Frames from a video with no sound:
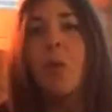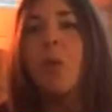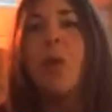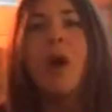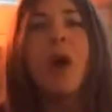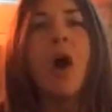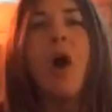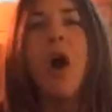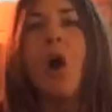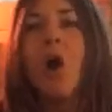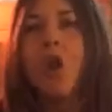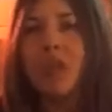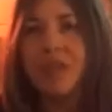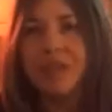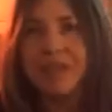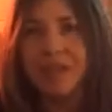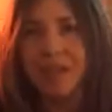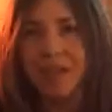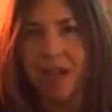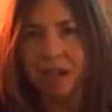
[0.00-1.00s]
What all
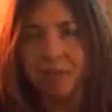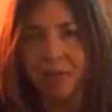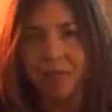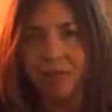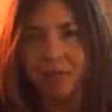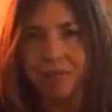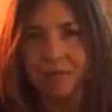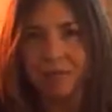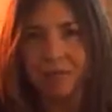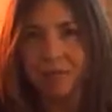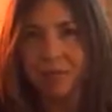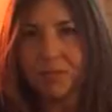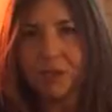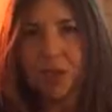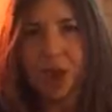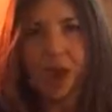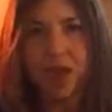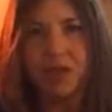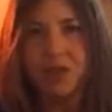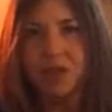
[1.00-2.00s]
these types of
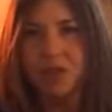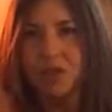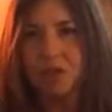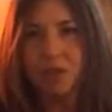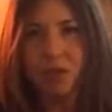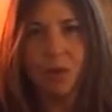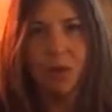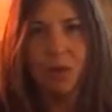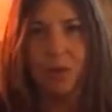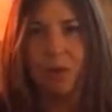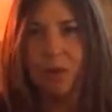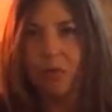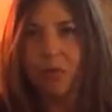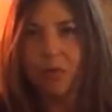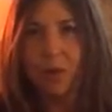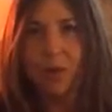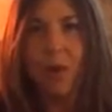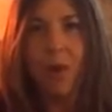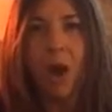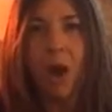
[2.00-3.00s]
cognitions were going
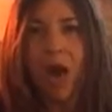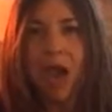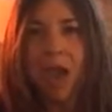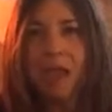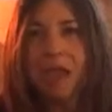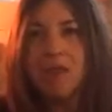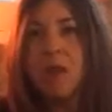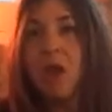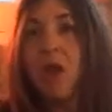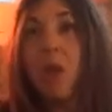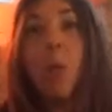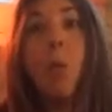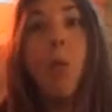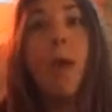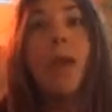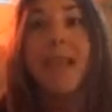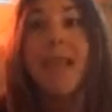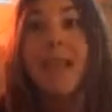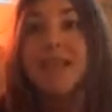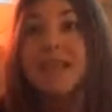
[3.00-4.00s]
through my mind.
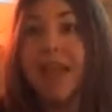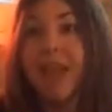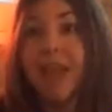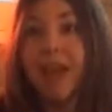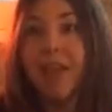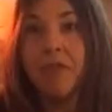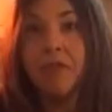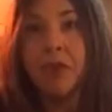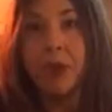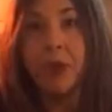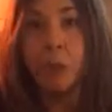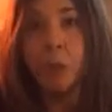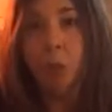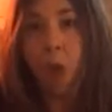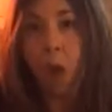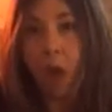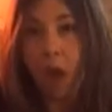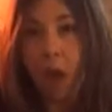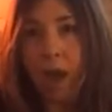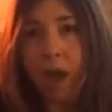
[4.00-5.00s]
Why can't I have what I
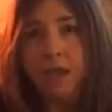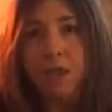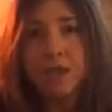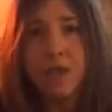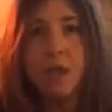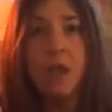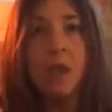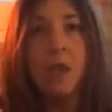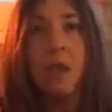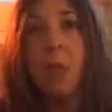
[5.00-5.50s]
want?